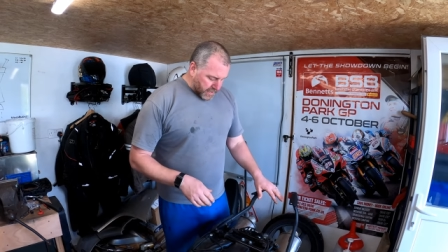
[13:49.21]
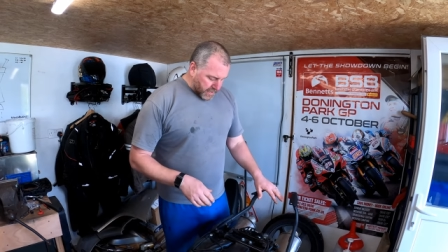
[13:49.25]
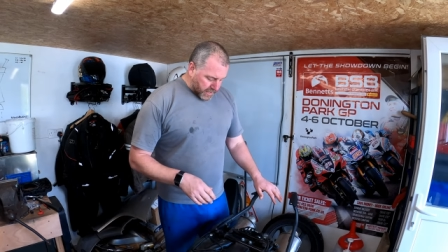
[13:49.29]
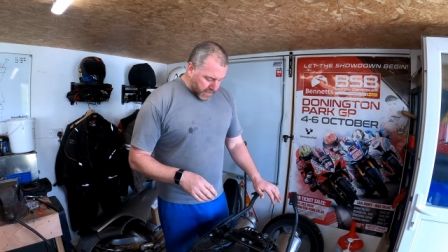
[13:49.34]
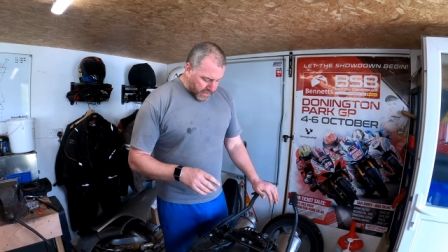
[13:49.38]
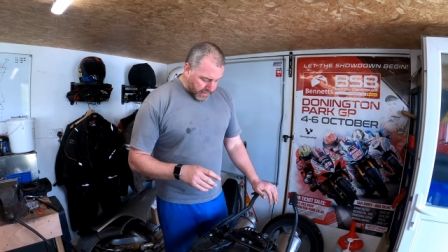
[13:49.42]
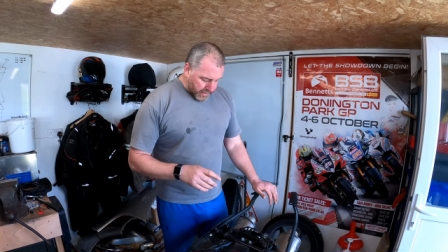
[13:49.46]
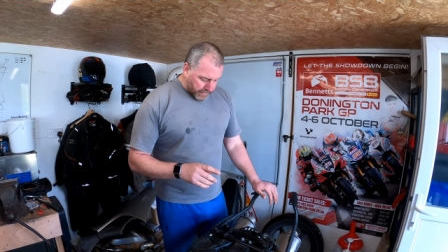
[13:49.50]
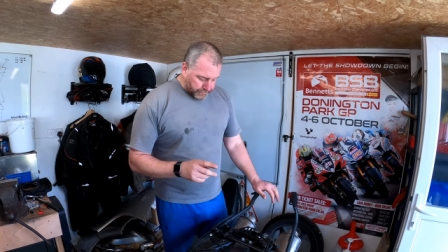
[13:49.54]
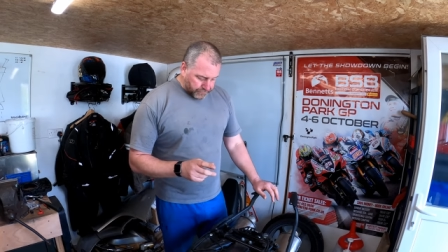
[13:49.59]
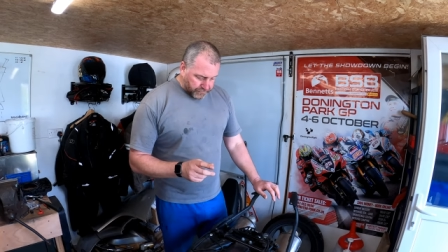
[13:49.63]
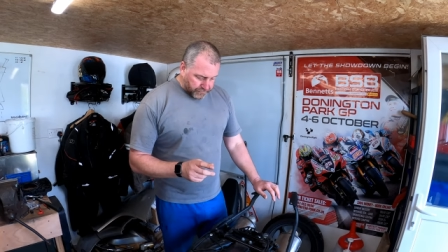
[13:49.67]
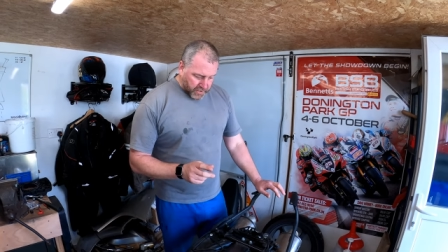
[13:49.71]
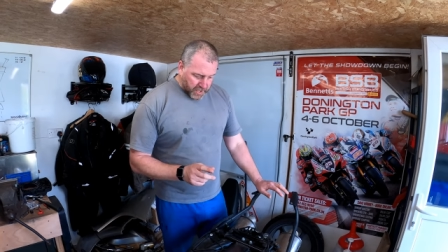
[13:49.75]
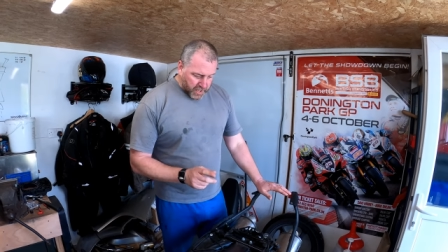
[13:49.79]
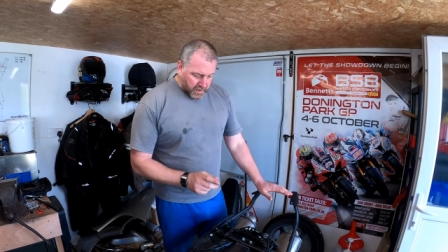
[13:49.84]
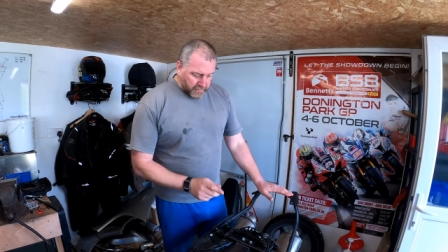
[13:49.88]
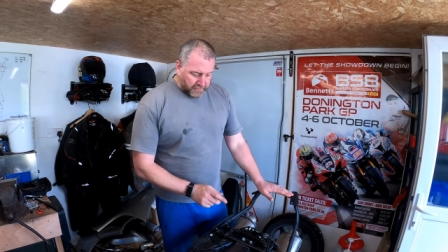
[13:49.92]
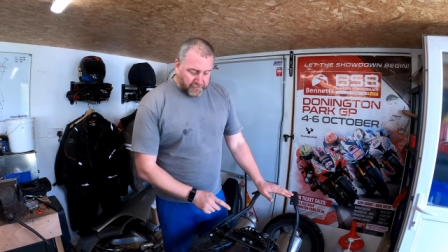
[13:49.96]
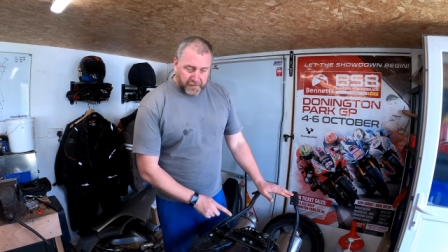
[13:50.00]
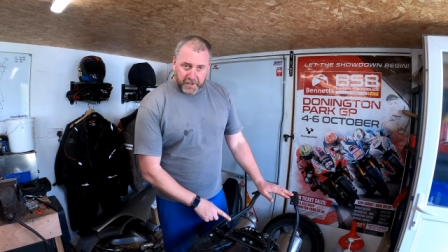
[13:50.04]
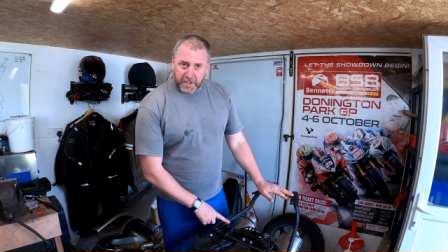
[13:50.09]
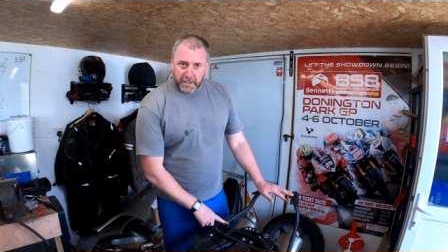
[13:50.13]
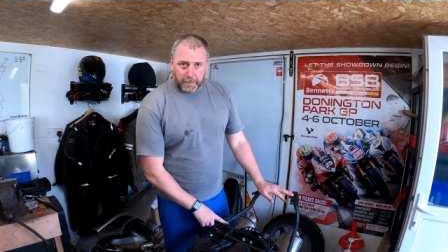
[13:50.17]
Um,
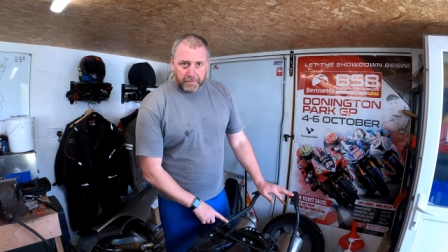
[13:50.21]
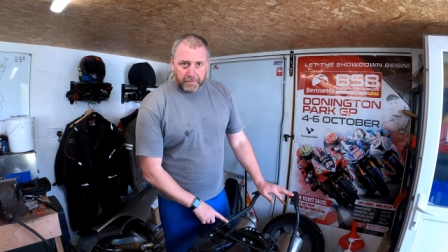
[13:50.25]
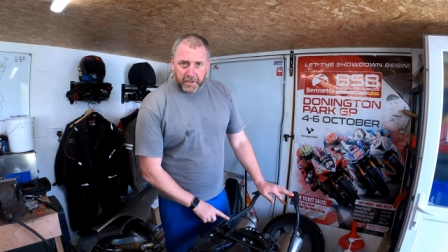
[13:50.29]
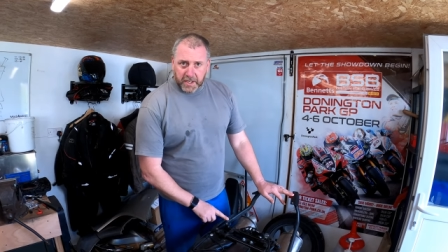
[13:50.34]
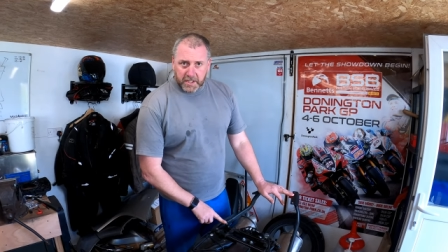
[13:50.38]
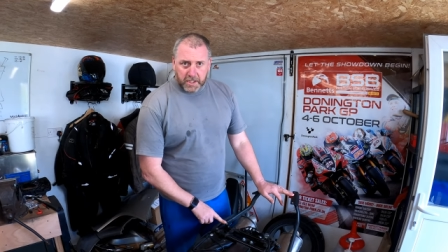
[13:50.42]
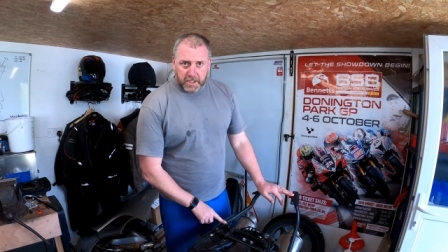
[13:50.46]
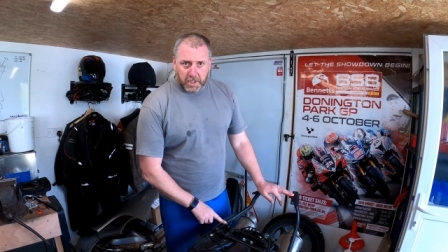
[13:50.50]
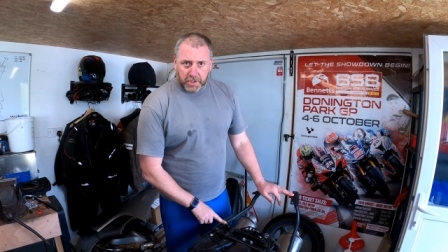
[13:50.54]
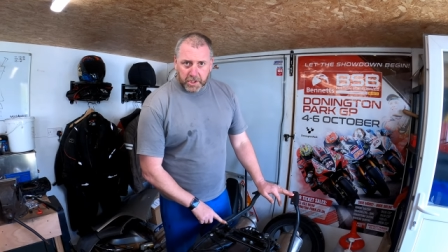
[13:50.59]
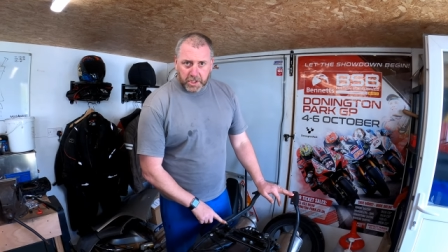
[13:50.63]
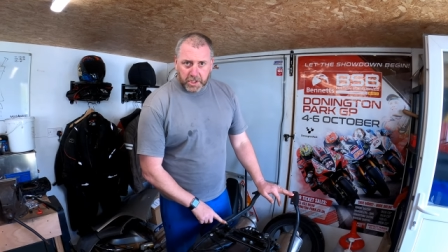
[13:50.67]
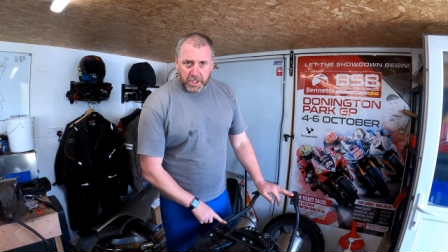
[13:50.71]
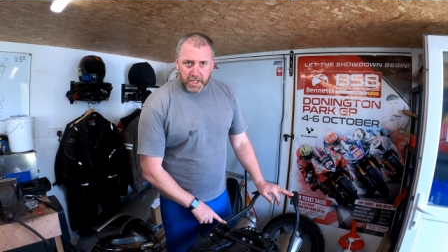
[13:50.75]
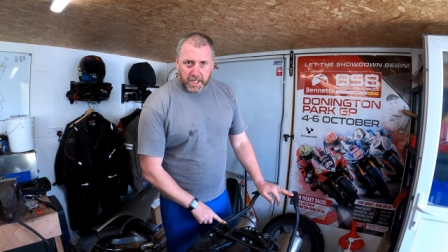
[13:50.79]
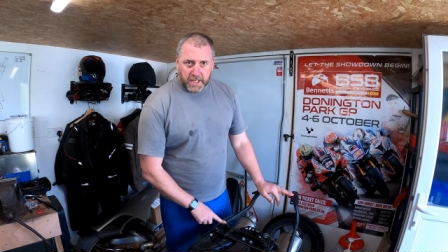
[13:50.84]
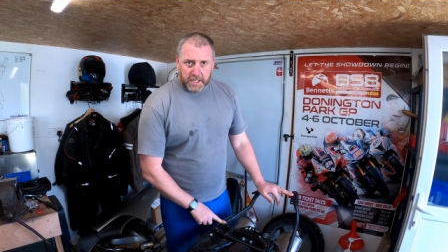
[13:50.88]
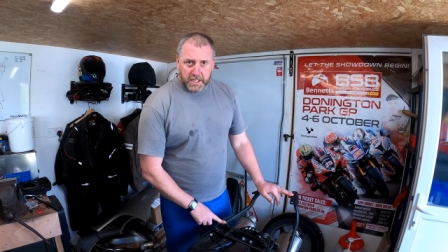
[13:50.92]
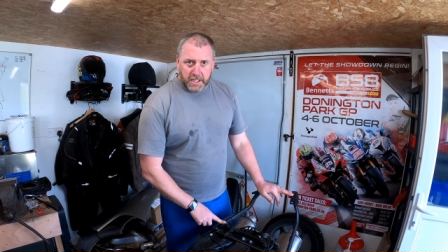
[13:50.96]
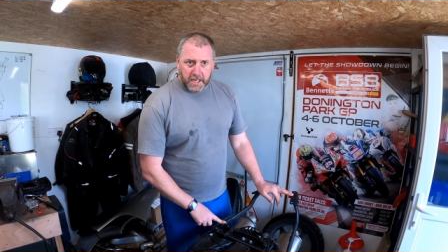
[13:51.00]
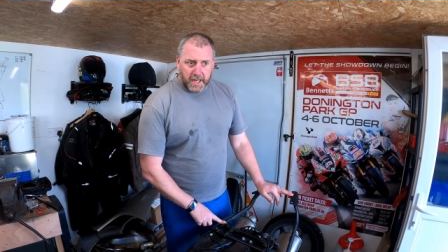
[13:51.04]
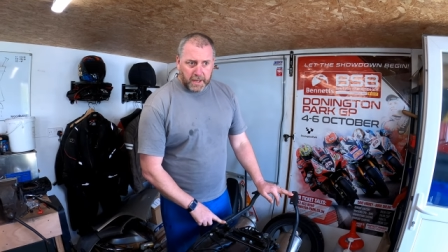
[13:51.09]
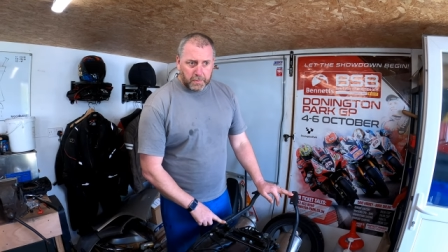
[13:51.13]
for something such as this,